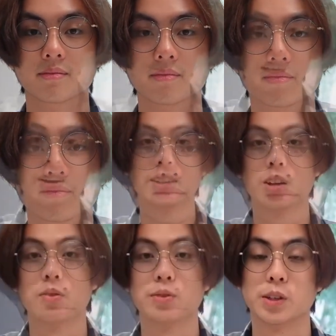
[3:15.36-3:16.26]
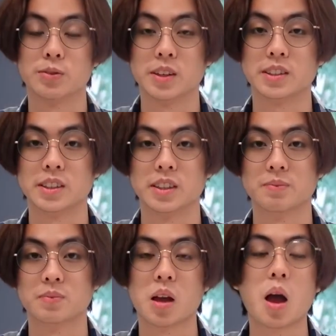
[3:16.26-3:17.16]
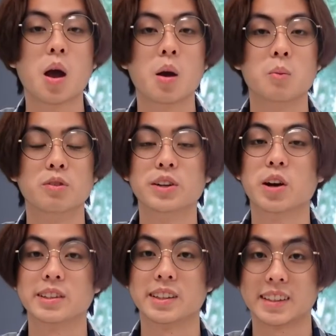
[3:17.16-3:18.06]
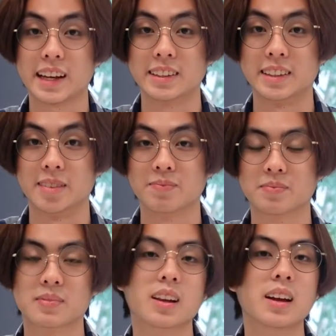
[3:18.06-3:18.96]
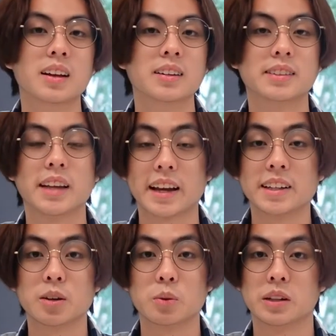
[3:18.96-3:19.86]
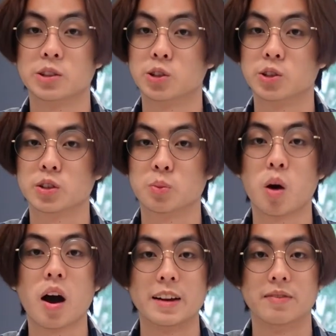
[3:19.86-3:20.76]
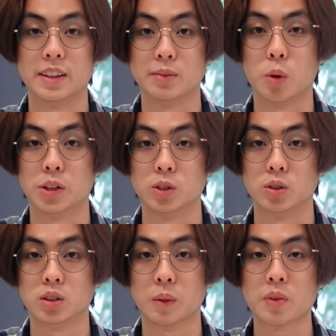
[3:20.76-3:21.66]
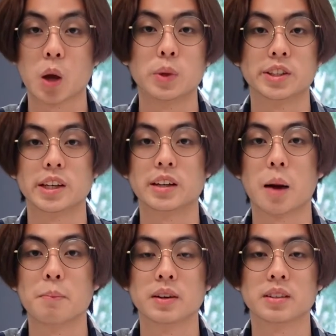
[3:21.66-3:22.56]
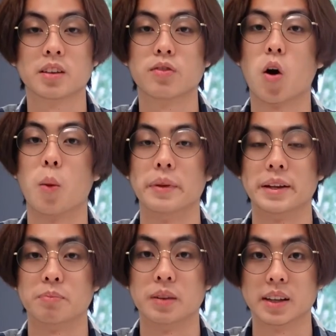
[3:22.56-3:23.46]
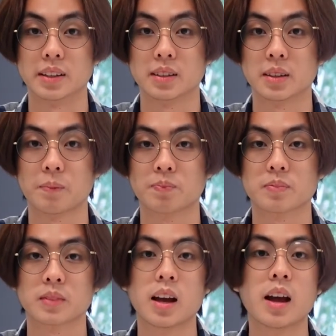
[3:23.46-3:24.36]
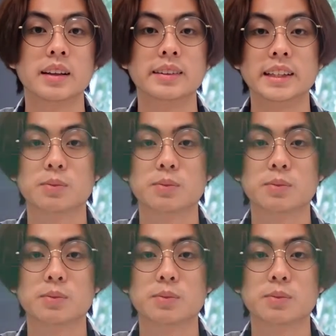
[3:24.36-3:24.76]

Now that's all for your first year. Moving on to the second year. The second year will introduce more advanced modules, which encompass the 4 main pillars. These